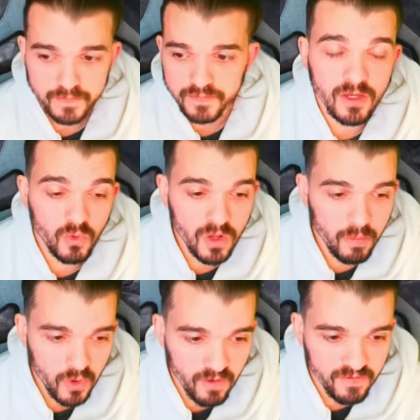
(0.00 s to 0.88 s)
And the
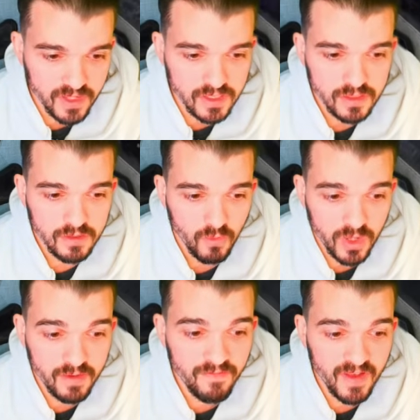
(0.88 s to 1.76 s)
real profits,
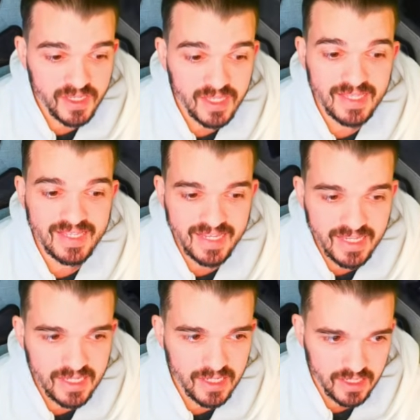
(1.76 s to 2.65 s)
we invested
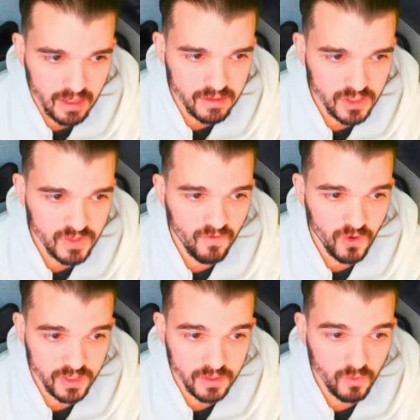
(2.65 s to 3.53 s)
60 exalted
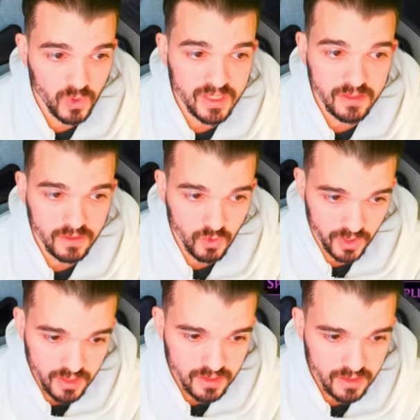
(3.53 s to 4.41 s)
with
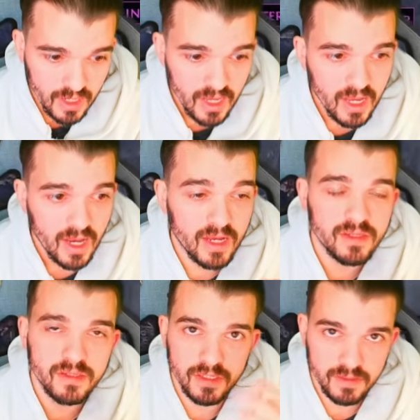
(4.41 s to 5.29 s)
grid
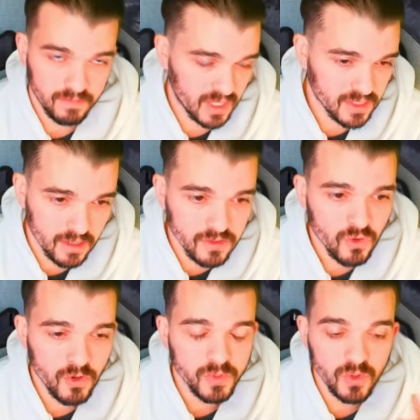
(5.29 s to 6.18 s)
and
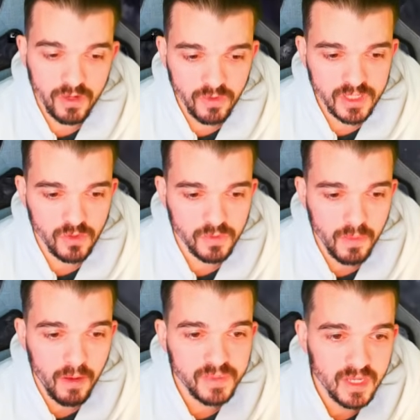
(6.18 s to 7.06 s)
exalted orbs to increase those
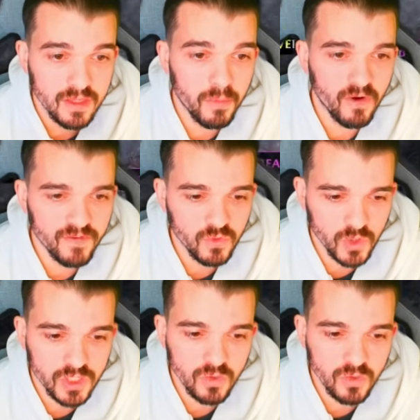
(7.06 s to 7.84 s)
mobs, and the profit